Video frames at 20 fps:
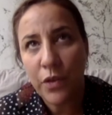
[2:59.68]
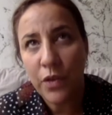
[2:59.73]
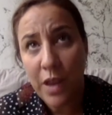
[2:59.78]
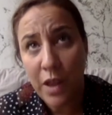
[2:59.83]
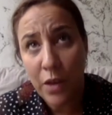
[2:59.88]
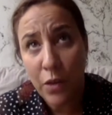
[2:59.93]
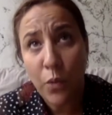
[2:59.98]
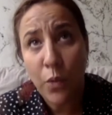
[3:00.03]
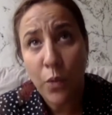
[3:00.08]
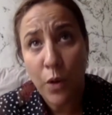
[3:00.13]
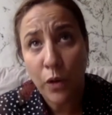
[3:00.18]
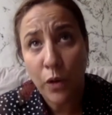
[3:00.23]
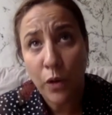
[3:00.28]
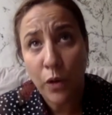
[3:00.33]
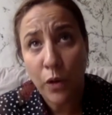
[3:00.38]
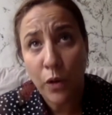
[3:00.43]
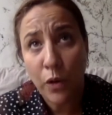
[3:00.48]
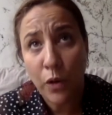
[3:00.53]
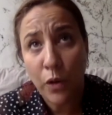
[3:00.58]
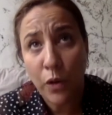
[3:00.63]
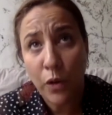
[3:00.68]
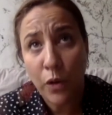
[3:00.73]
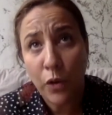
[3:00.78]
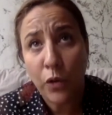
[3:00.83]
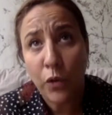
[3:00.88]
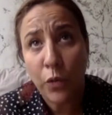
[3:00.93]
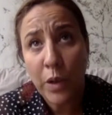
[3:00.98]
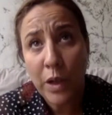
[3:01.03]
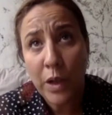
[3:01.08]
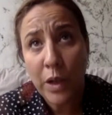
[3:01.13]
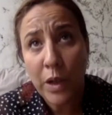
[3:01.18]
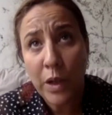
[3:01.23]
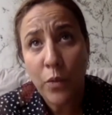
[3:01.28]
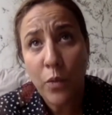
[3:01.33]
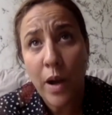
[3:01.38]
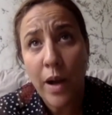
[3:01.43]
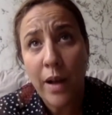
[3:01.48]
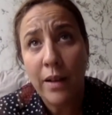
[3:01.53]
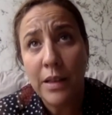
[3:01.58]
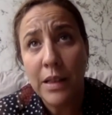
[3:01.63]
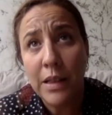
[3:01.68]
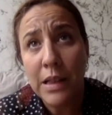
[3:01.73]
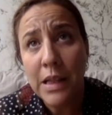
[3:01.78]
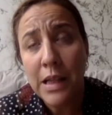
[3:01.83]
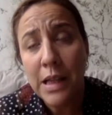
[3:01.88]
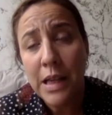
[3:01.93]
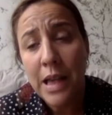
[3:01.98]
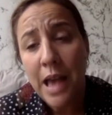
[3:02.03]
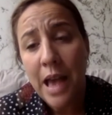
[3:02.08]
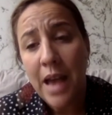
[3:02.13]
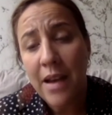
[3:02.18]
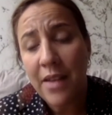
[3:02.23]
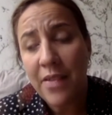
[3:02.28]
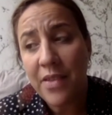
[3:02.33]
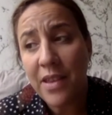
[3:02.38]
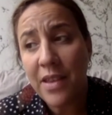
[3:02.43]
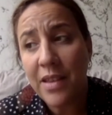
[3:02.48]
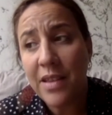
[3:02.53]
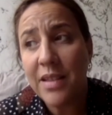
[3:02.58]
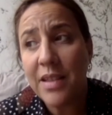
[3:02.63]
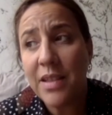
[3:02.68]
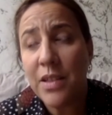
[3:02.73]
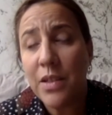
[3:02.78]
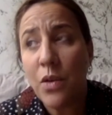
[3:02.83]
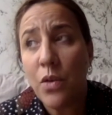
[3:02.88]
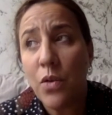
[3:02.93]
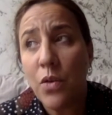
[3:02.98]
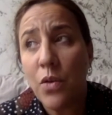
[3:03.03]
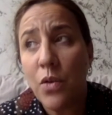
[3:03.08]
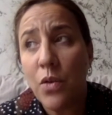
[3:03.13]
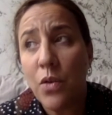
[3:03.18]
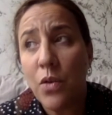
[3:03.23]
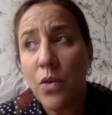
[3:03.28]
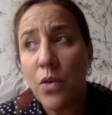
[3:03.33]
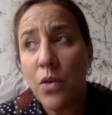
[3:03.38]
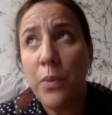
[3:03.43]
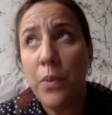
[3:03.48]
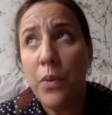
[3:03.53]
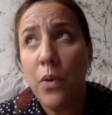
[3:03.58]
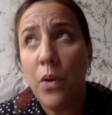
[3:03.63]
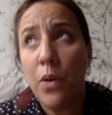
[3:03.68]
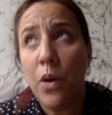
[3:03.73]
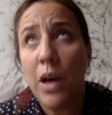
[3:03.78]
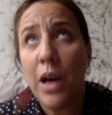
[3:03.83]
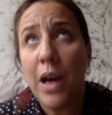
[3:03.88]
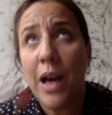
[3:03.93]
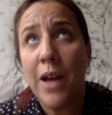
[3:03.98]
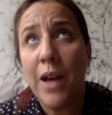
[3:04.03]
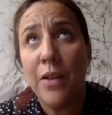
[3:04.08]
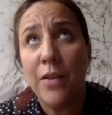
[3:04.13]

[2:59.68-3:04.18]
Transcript: that work really well. And I think this is also what people are kind of